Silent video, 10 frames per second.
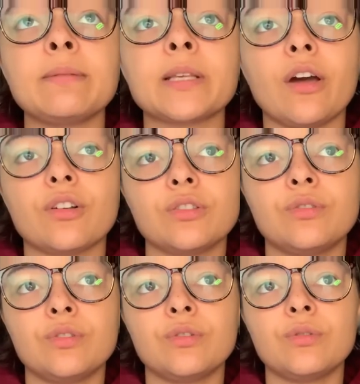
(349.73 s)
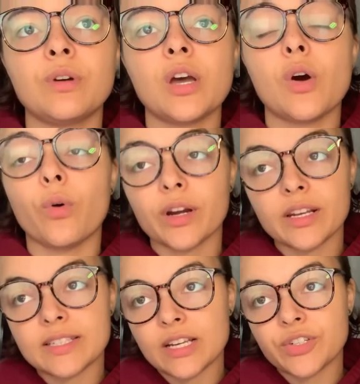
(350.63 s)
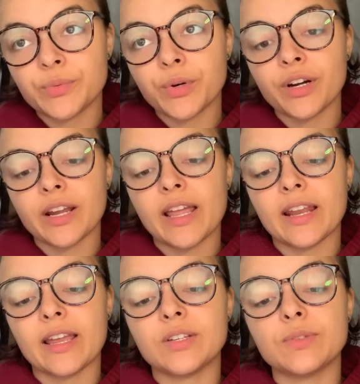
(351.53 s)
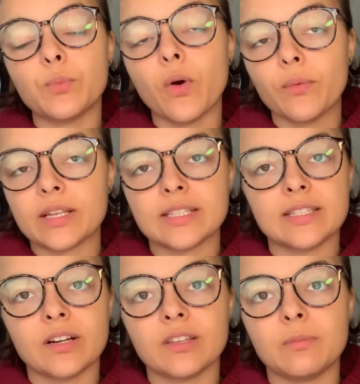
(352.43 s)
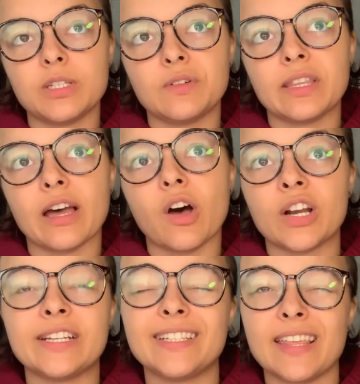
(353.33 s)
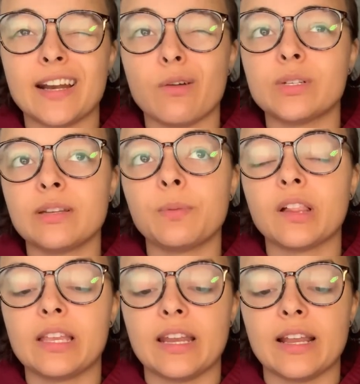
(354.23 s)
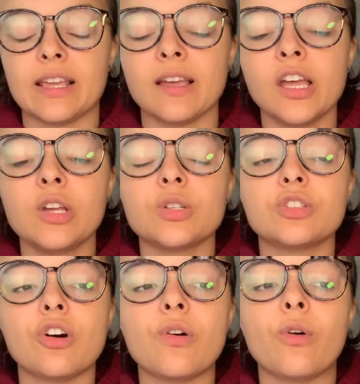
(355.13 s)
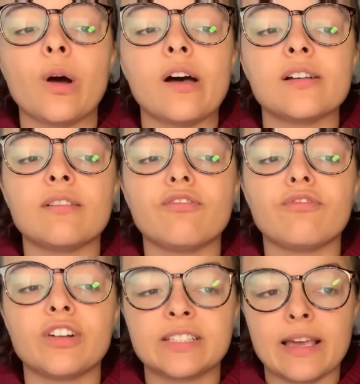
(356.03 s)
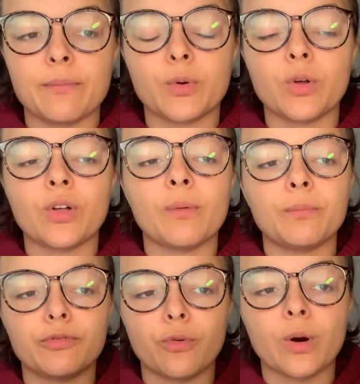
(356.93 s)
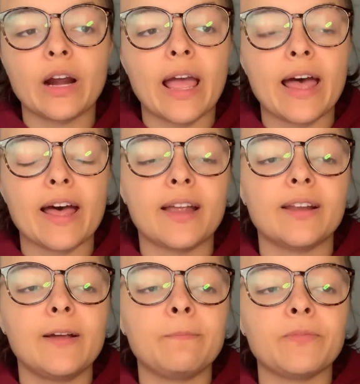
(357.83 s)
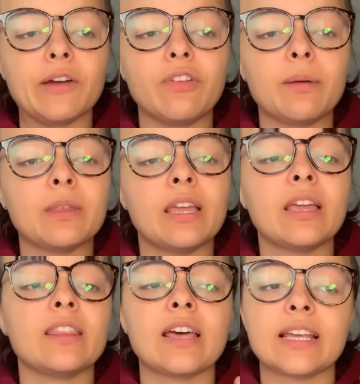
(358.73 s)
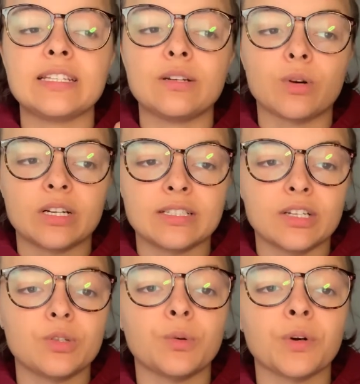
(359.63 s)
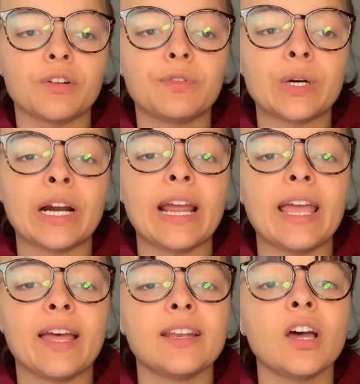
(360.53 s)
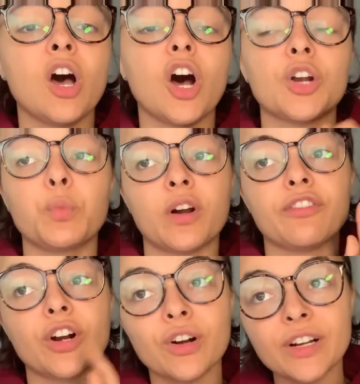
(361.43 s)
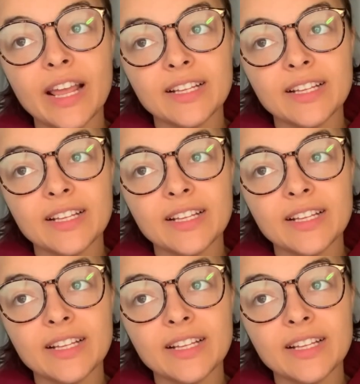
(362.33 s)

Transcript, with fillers: I also do organization work and I won't necessarily be doing that on a day that I would typically nanny. So for example, before I had a family that I did organizational work for and on one of her days